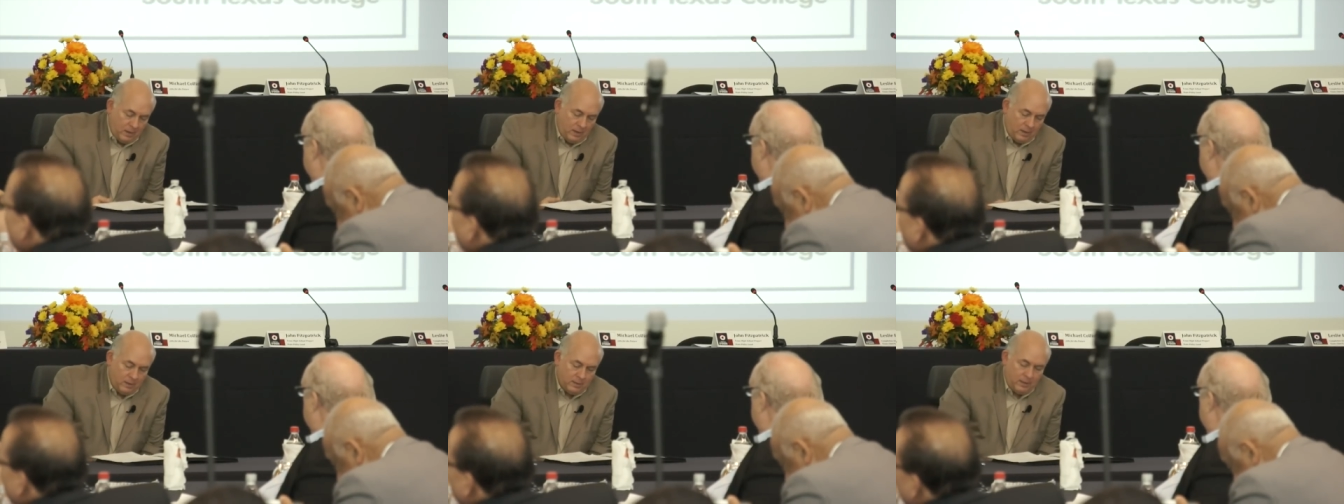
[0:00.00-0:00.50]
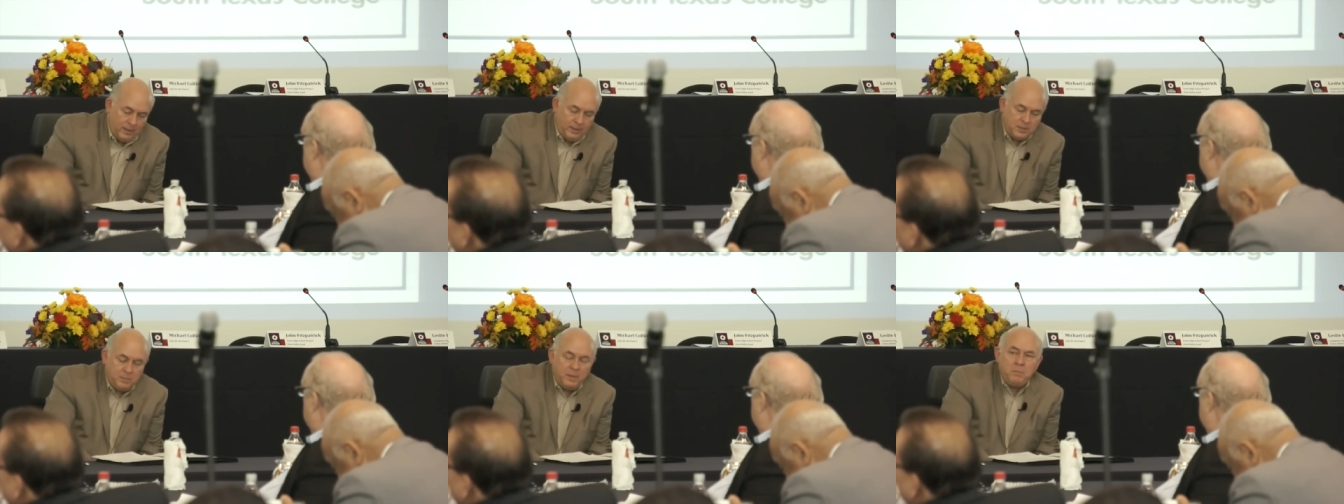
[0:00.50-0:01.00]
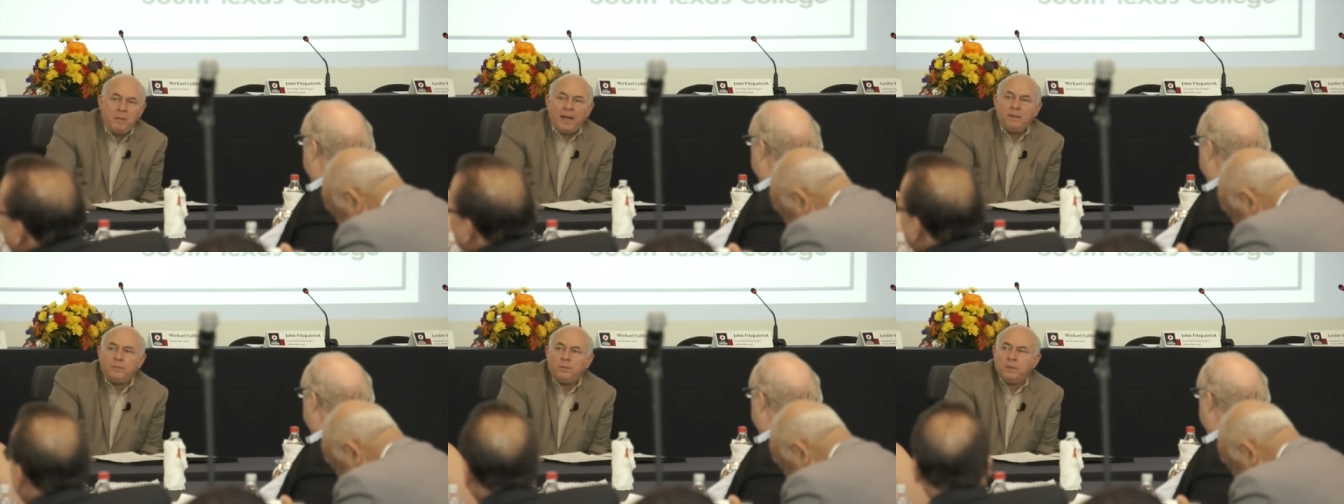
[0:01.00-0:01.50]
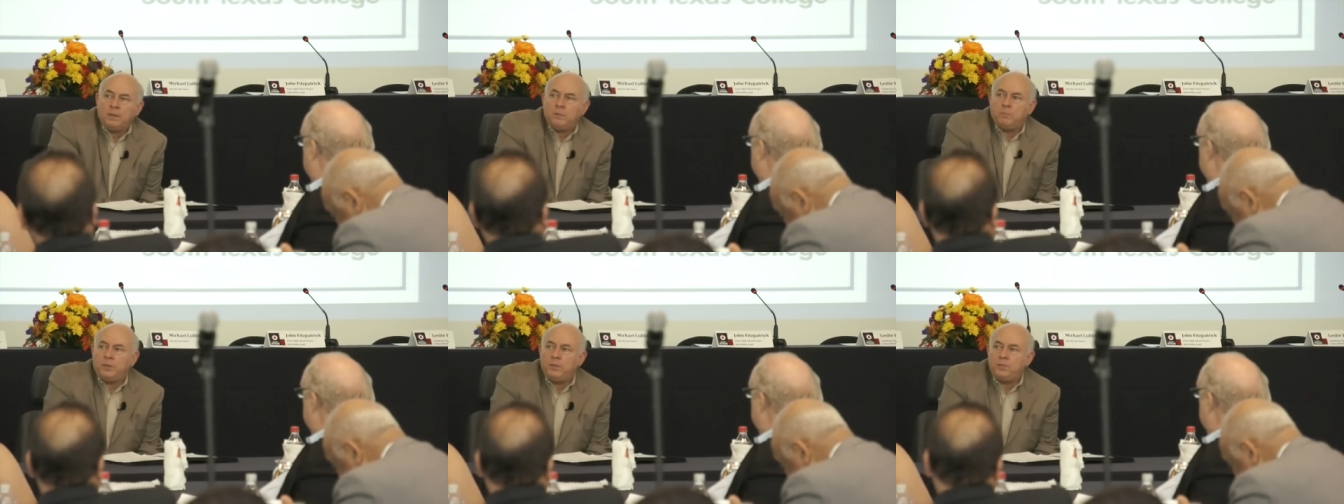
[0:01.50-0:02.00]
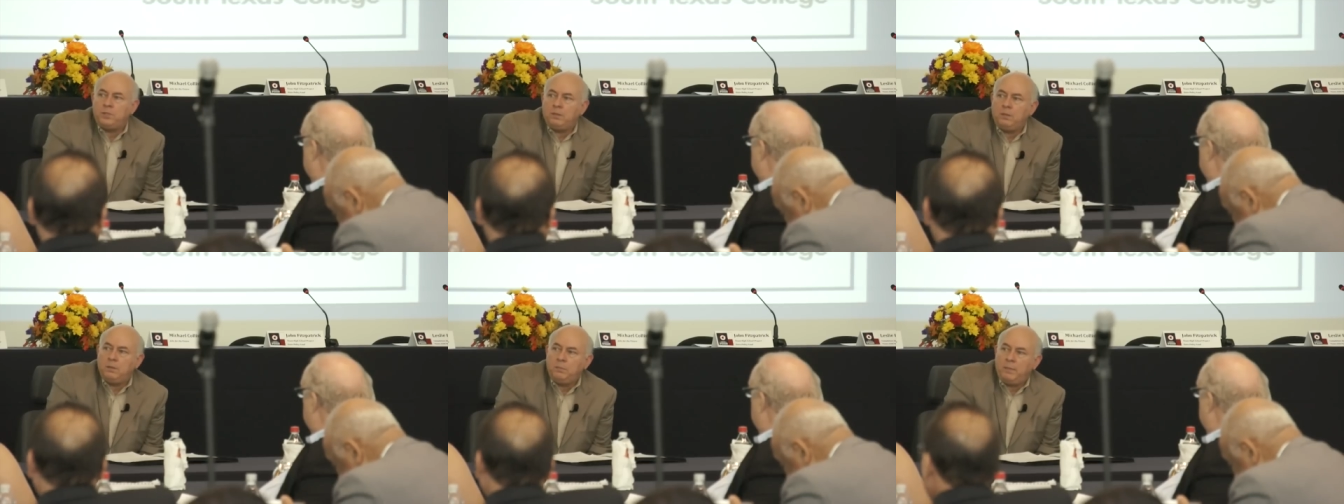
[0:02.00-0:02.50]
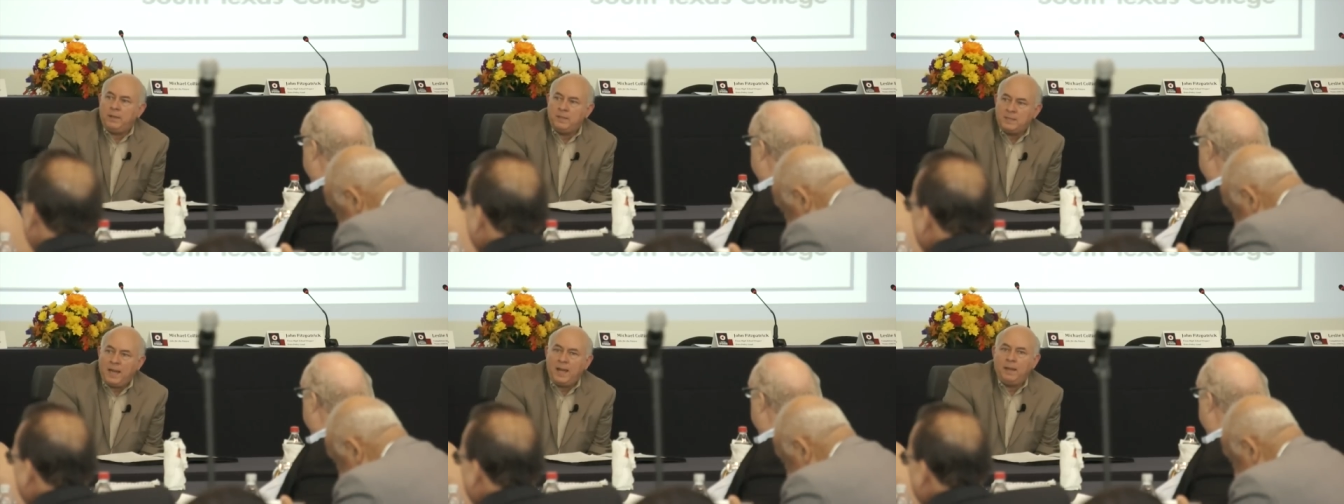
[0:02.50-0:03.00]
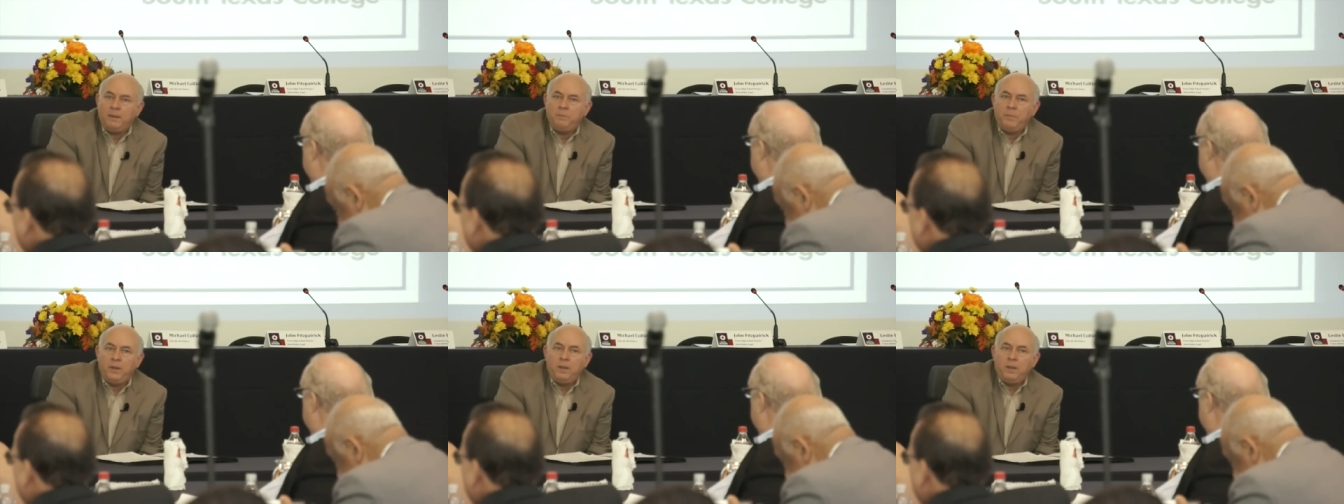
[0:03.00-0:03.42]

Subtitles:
Let us be mindful that completion by design